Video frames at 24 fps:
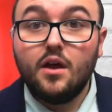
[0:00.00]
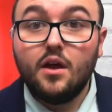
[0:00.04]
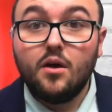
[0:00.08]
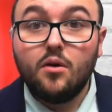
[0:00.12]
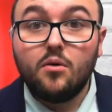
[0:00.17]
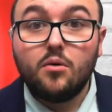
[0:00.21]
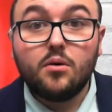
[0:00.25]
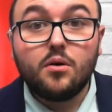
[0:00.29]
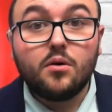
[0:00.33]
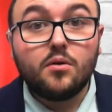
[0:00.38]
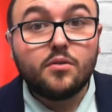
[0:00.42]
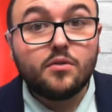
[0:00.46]

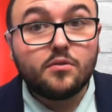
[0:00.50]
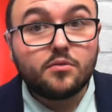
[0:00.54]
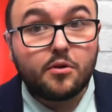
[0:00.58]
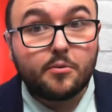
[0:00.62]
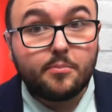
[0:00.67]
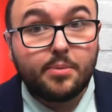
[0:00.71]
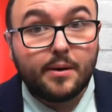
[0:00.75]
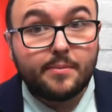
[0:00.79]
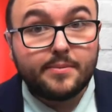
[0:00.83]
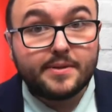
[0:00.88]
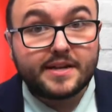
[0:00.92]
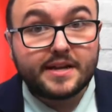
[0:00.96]
Well, the
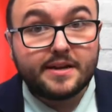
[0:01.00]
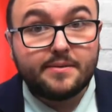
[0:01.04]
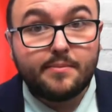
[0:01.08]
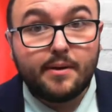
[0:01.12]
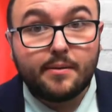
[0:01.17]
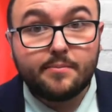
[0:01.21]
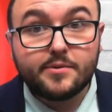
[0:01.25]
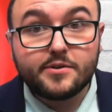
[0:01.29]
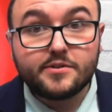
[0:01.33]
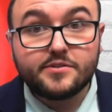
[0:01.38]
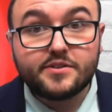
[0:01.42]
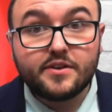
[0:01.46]
Republican
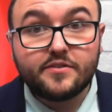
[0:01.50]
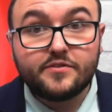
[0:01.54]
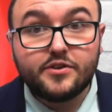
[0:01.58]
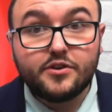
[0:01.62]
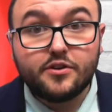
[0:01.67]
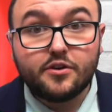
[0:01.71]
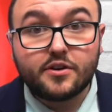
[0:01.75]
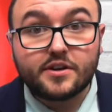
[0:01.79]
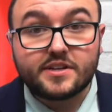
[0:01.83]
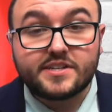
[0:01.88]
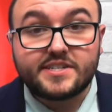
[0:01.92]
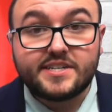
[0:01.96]
members of New
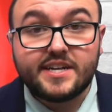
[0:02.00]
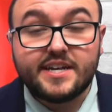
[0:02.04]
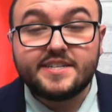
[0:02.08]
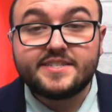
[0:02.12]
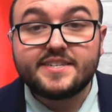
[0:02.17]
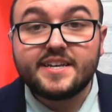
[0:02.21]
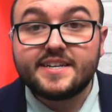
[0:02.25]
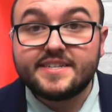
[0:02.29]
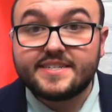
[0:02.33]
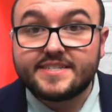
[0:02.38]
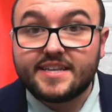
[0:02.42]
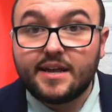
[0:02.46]
York State's
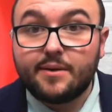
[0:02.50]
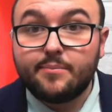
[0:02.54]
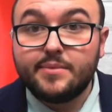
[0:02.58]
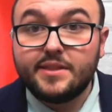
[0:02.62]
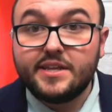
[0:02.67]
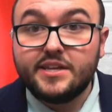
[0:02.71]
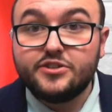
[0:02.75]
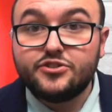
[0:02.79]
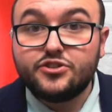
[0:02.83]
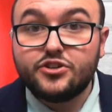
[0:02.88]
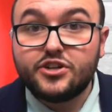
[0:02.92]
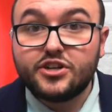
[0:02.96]

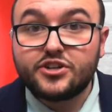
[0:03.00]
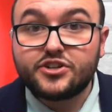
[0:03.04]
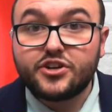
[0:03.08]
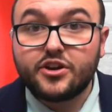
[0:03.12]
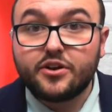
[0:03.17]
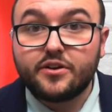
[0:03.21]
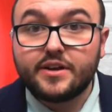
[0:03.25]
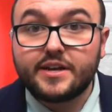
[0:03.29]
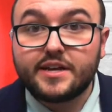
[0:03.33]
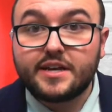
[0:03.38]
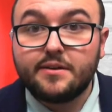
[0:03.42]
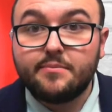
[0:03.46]
Assembly
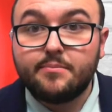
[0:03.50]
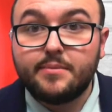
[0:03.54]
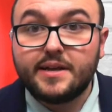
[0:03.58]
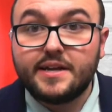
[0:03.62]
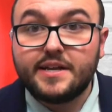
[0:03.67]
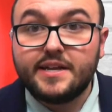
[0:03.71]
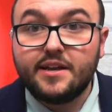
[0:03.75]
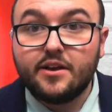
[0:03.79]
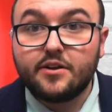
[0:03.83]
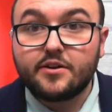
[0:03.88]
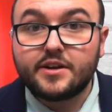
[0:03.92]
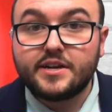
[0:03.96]
Judiciary
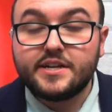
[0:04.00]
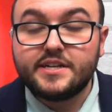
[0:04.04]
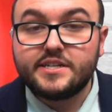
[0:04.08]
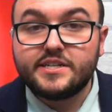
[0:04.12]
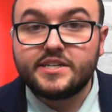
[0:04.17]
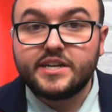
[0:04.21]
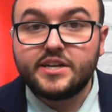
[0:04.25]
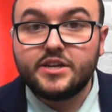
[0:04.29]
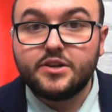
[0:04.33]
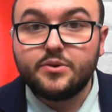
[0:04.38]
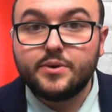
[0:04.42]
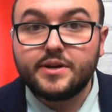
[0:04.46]
Committee are
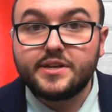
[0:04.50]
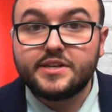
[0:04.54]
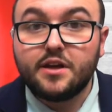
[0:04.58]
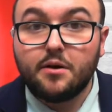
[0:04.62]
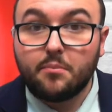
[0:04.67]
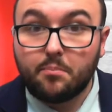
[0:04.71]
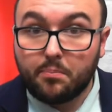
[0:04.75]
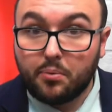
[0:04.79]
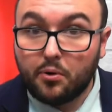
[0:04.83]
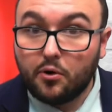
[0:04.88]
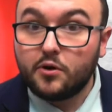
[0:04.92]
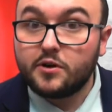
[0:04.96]
continuing to
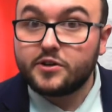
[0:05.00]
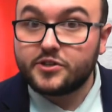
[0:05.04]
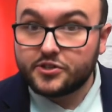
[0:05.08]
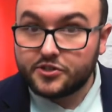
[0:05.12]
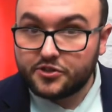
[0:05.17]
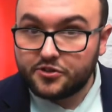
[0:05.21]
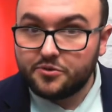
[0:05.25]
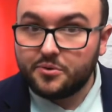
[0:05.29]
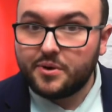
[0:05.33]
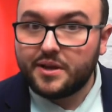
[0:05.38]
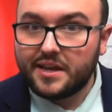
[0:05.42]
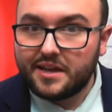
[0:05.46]
push
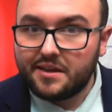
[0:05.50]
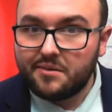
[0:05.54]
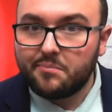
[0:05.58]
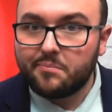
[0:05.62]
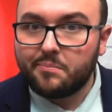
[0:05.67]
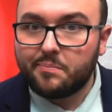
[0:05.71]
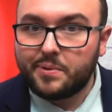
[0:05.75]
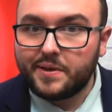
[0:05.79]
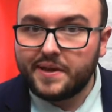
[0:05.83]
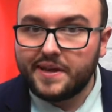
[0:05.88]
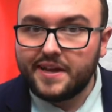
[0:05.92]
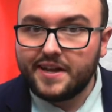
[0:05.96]
to
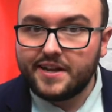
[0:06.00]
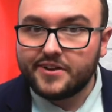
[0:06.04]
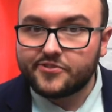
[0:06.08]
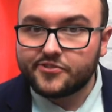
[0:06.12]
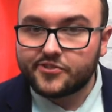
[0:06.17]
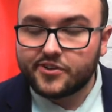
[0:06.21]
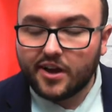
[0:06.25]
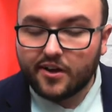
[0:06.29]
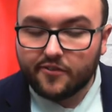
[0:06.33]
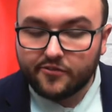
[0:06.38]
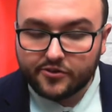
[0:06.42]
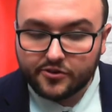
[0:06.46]

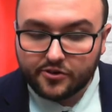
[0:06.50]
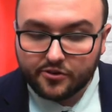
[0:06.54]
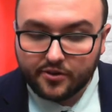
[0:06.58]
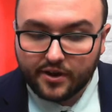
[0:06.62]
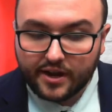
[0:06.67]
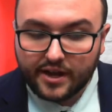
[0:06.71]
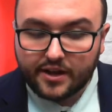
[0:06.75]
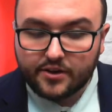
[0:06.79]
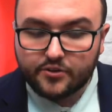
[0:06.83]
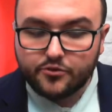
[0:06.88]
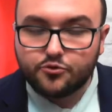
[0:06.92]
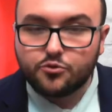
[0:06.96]
impeach Governor
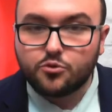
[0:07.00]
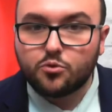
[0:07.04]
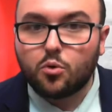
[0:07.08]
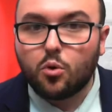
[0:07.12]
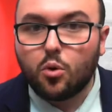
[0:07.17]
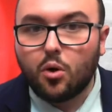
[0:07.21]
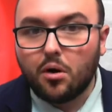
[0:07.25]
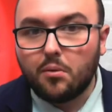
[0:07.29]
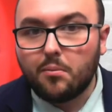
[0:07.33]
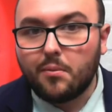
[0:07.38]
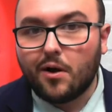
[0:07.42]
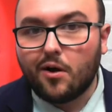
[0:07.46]
Andrew
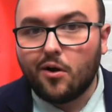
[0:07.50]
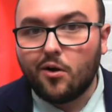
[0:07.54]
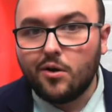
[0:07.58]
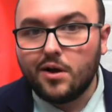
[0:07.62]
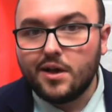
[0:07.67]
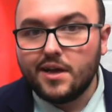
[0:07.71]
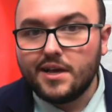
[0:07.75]
Cuomo.